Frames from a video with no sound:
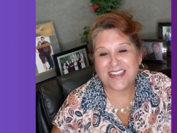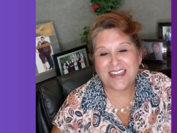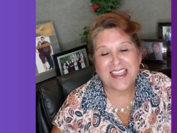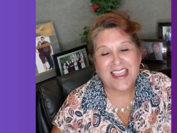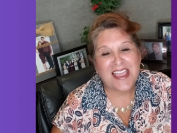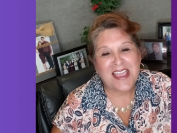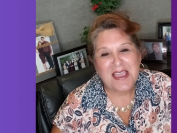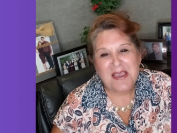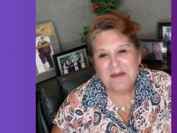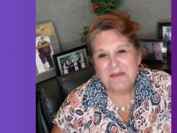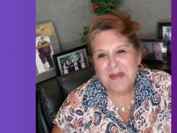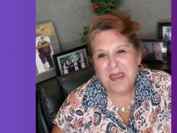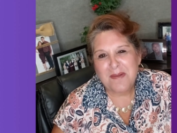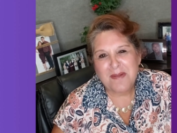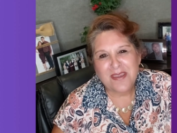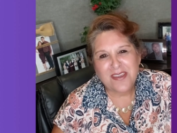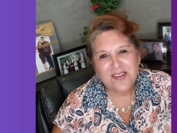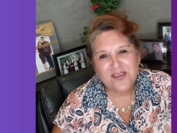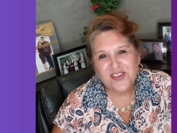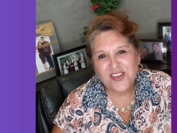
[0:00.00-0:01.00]
And
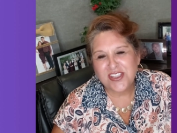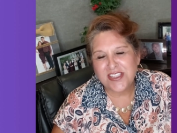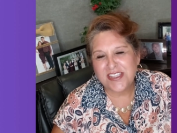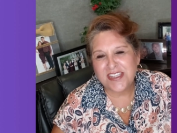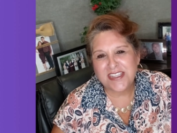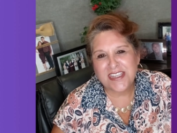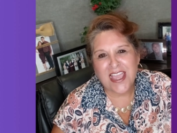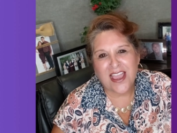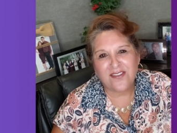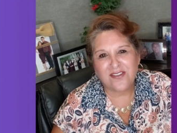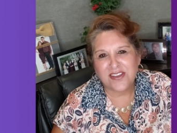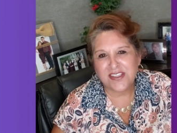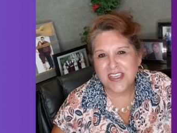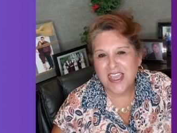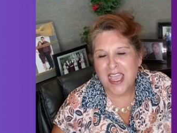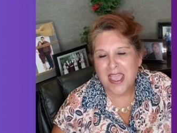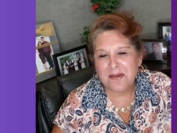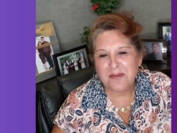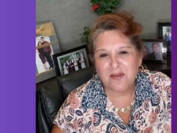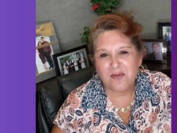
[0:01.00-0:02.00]
maybe you just need to have a
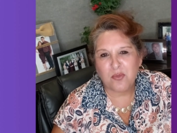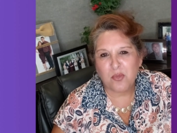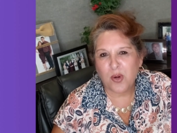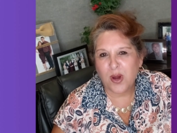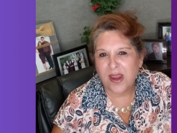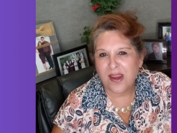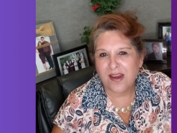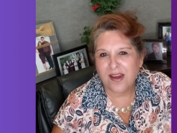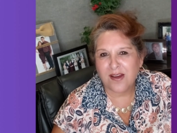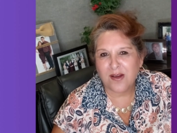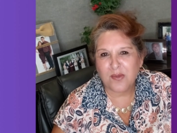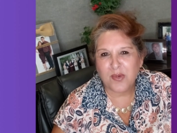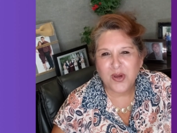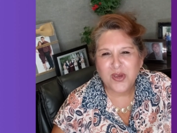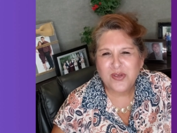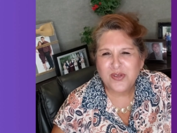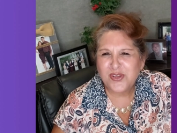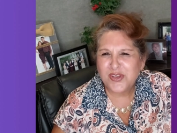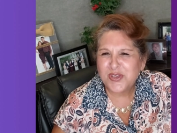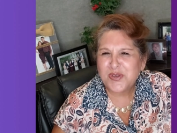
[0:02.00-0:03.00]
time of prayer
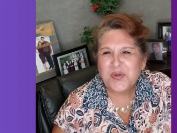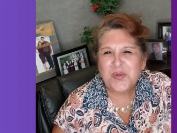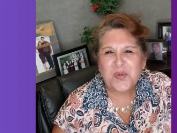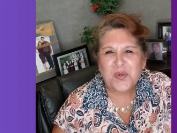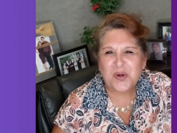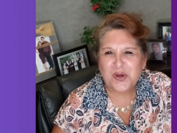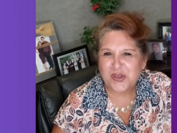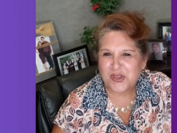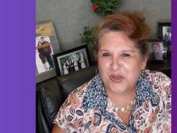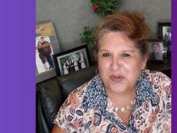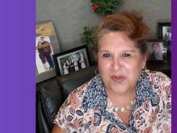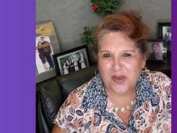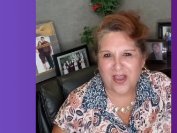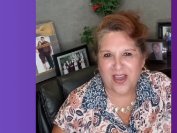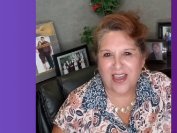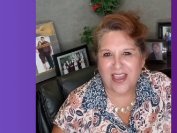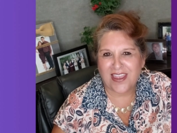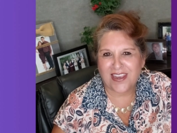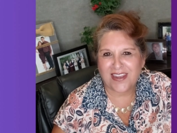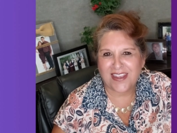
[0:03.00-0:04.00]
where you just worship
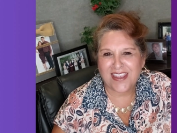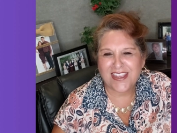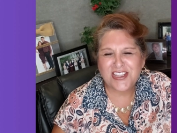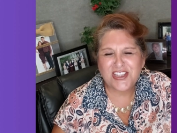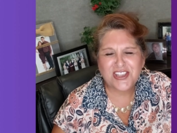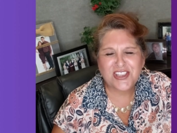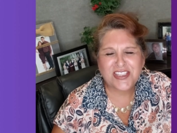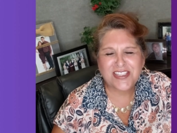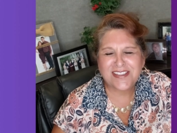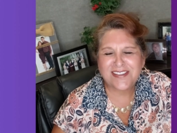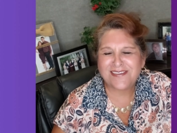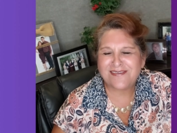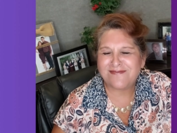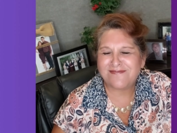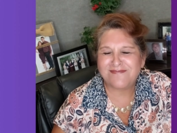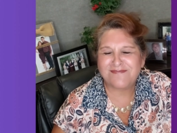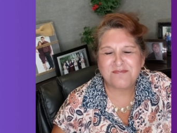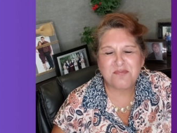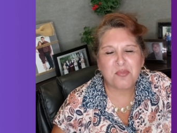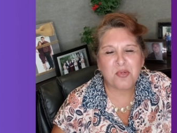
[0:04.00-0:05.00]
God and just
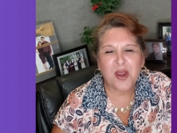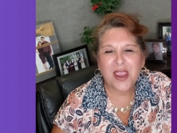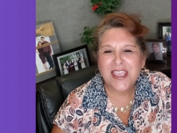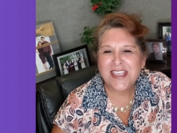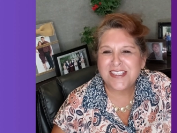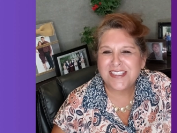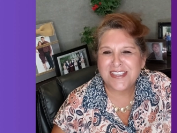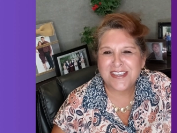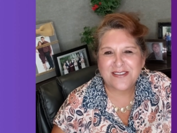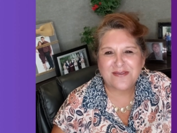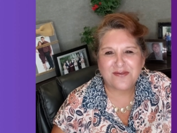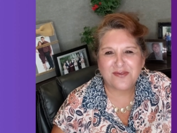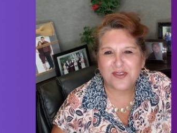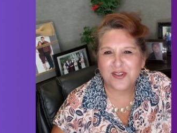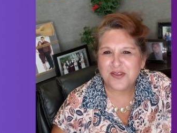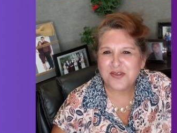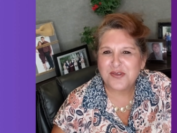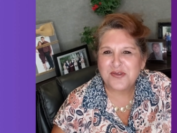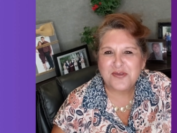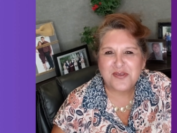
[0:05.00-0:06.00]
praise Him
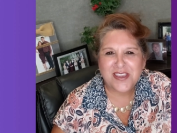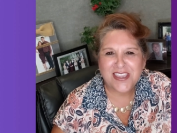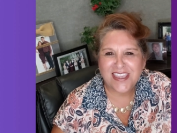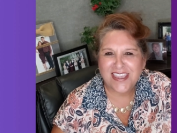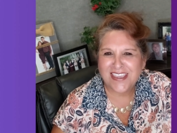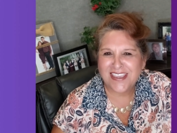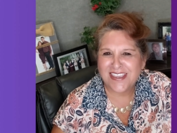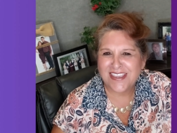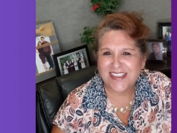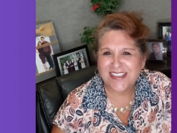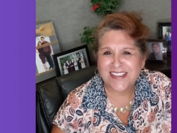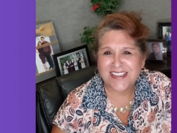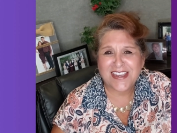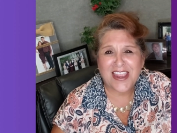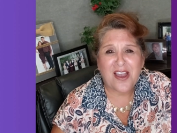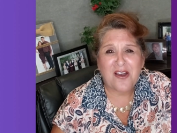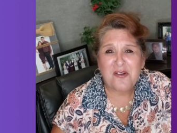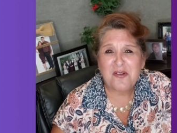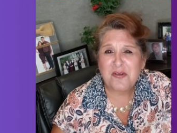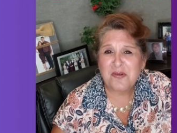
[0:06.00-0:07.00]
for who He is
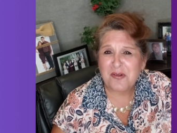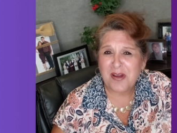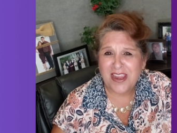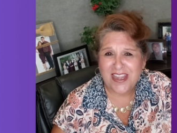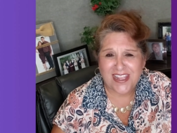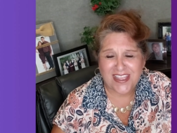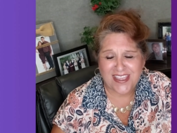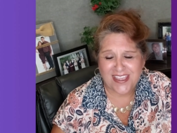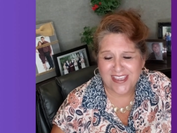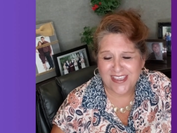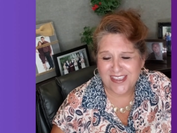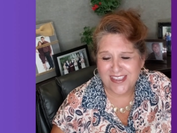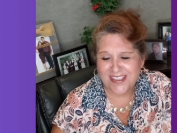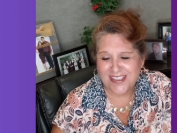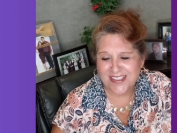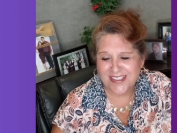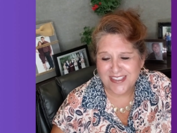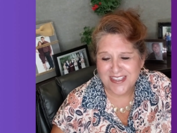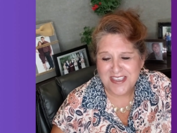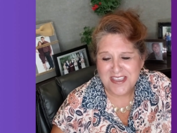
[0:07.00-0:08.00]
and how great He
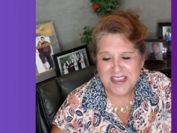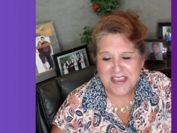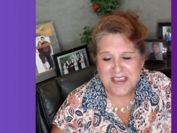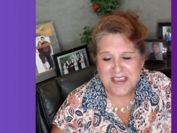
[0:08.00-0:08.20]
is.